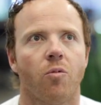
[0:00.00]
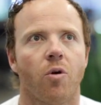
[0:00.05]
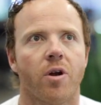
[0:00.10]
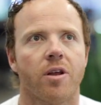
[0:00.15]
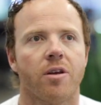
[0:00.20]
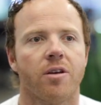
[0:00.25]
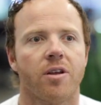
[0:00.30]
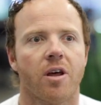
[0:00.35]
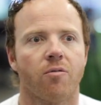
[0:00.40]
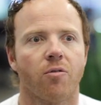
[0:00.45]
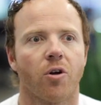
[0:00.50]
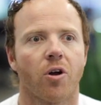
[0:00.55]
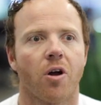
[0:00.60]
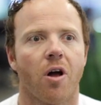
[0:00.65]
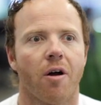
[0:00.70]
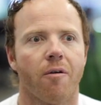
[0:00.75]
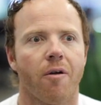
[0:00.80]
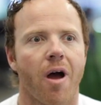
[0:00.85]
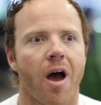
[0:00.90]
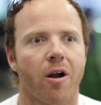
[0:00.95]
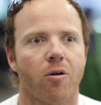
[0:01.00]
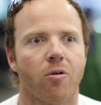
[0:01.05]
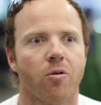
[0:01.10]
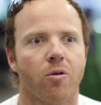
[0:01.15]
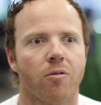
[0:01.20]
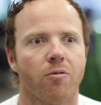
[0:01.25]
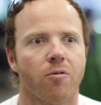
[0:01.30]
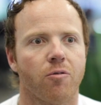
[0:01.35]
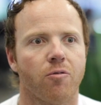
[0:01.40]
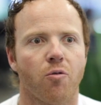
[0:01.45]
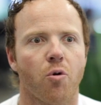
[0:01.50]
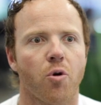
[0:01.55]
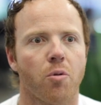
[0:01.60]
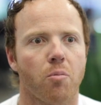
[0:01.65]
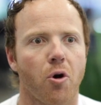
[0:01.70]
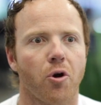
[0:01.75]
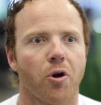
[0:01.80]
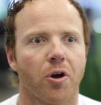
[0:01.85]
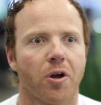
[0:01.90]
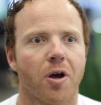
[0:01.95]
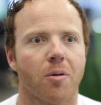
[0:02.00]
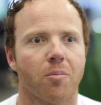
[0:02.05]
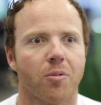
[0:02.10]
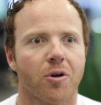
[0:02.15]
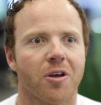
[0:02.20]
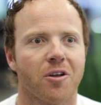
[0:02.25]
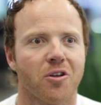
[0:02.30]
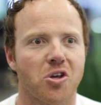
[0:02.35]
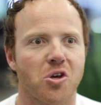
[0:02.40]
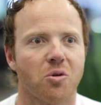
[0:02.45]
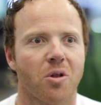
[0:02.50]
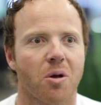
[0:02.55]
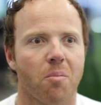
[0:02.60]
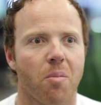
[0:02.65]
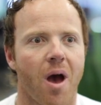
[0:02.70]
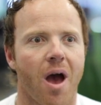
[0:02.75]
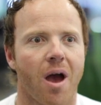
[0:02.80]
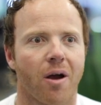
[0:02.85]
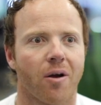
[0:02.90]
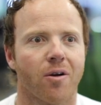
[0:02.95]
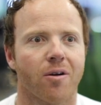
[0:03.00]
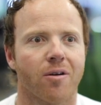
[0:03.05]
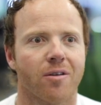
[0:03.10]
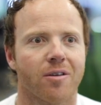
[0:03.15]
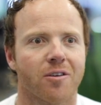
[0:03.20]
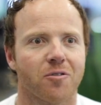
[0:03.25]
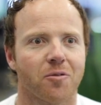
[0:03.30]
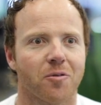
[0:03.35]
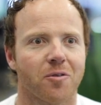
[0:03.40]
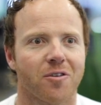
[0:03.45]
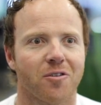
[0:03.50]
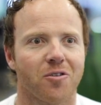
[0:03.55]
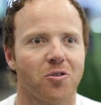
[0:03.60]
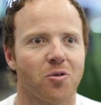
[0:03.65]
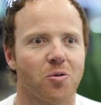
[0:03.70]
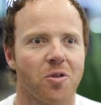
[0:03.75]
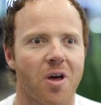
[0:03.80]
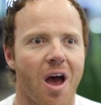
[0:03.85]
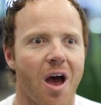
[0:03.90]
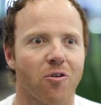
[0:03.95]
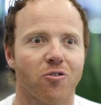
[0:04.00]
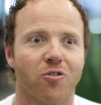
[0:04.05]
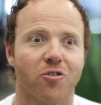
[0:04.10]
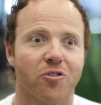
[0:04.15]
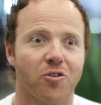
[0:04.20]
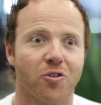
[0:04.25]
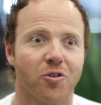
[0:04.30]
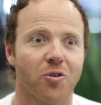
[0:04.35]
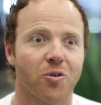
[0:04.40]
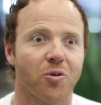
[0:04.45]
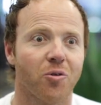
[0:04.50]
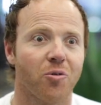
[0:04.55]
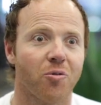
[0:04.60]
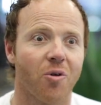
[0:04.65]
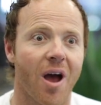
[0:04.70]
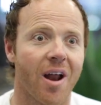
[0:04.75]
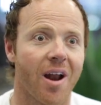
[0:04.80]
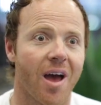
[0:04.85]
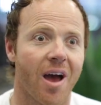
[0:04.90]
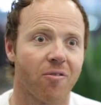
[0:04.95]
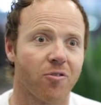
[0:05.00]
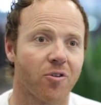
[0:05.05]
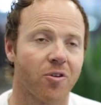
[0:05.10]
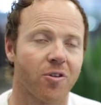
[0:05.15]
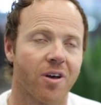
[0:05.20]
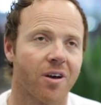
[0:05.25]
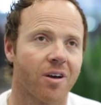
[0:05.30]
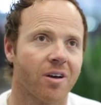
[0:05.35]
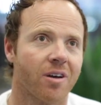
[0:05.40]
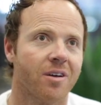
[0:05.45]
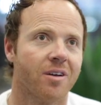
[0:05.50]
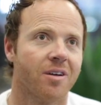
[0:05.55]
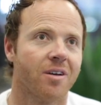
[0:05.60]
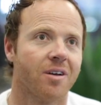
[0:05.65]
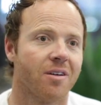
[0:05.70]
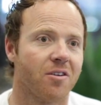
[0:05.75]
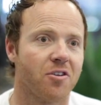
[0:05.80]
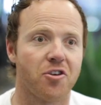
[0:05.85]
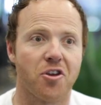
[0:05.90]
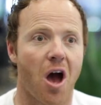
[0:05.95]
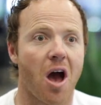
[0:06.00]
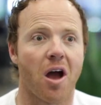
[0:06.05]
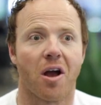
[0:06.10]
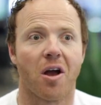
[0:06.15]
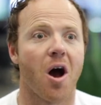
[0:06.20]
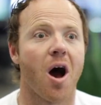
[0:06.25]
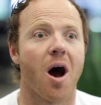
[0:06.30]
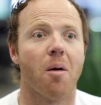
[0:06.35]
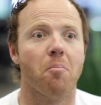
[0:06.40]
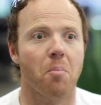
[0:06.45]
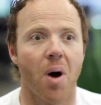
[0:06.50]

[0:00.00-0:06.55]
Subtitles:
in Denver, Colorado, one with Ford Motor Company and Hewlett Packard, and this was in 2002, right after the dot-com